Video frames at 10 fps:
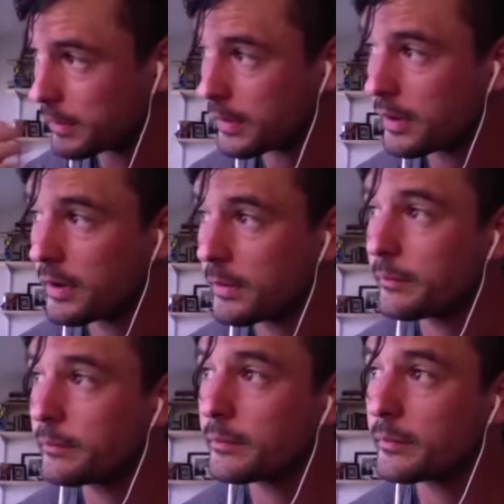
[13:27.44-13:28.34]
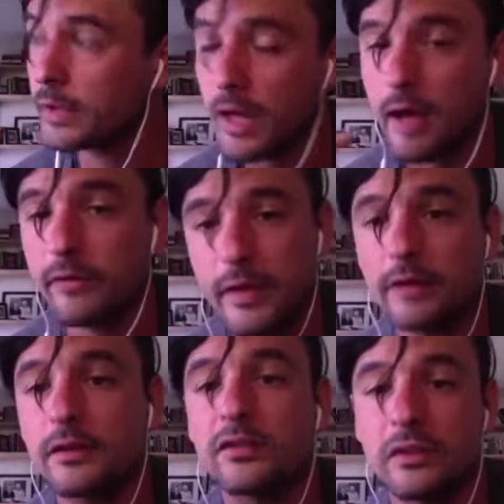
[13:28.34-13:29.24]
um, having that
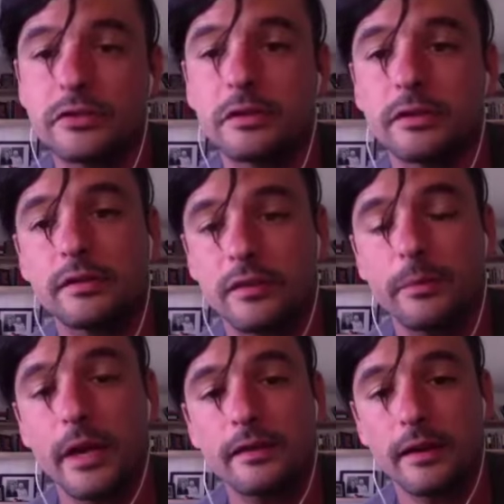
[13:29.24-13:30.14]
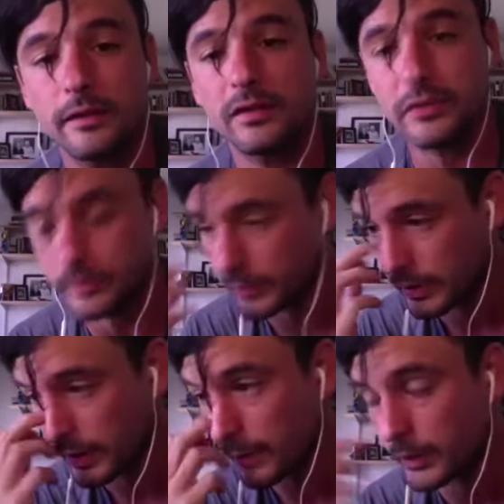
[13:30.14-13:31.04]
decision to make that decision be
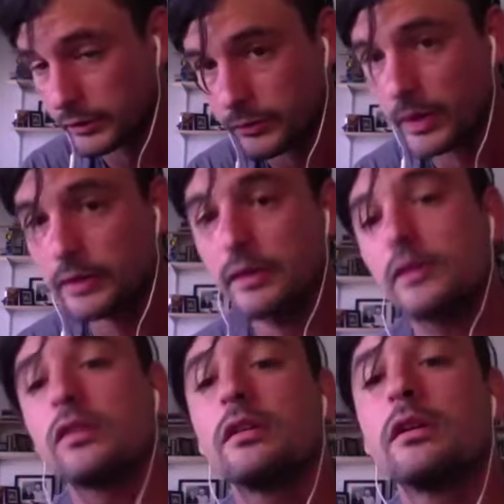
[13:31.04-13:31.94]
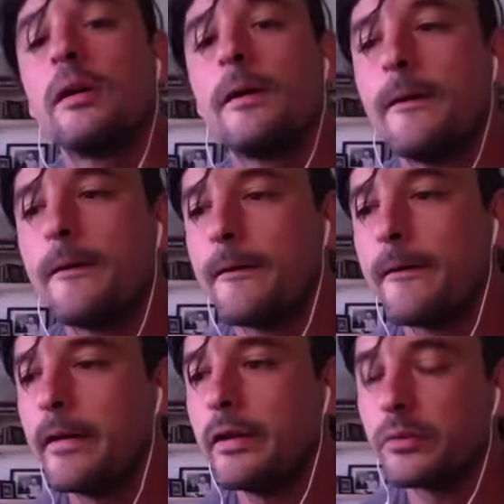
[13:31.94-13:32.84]
like i'm going to direct this
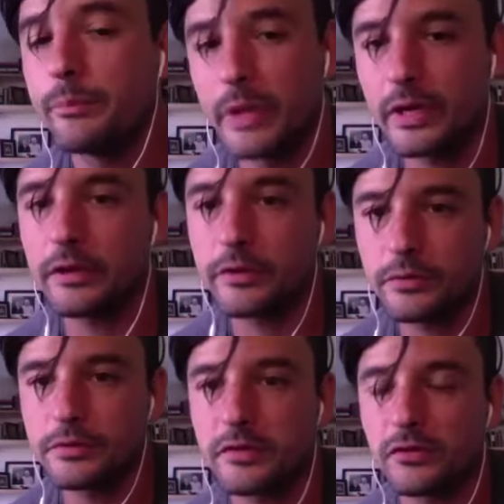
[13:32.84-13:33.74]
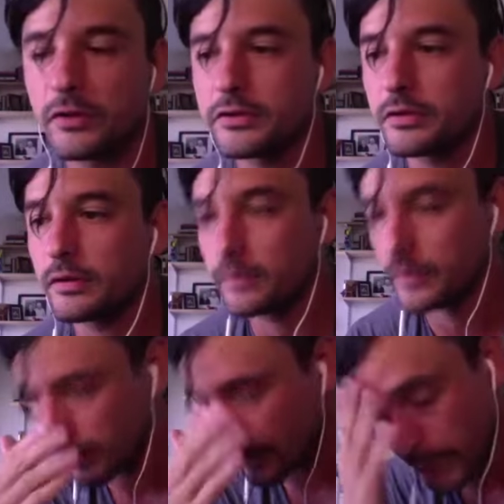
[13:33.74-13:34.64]
is a big huge decision
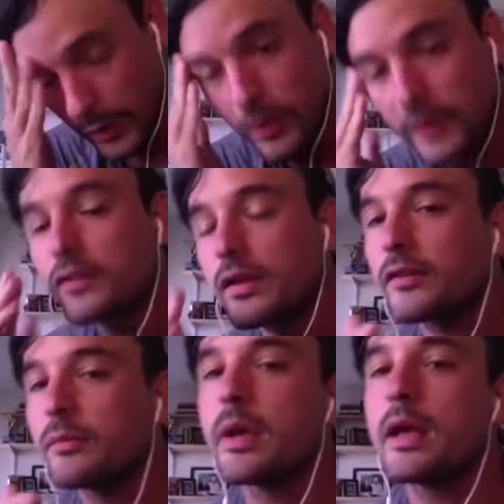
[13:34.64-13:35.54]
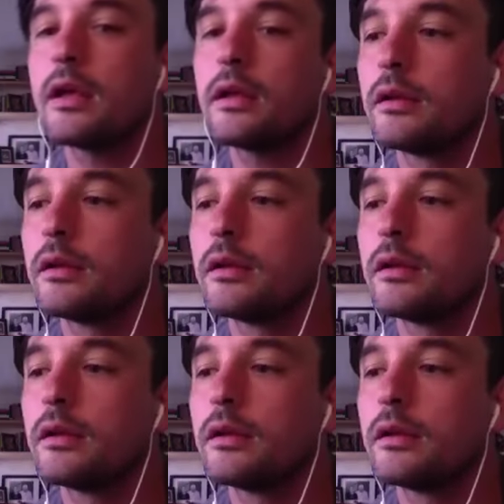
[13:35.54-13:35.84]
but once that's made